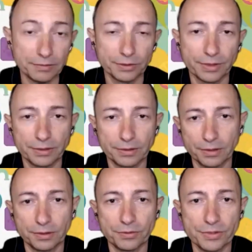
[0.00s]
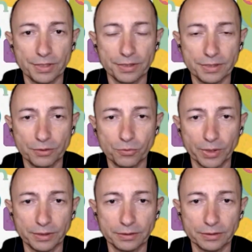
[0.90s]
heard that the, the, results are
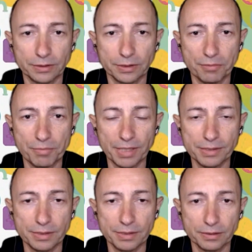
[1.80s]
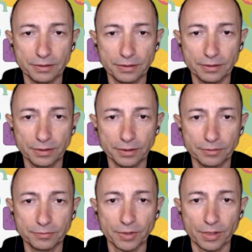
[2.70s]
quite uh, amazing and. Uh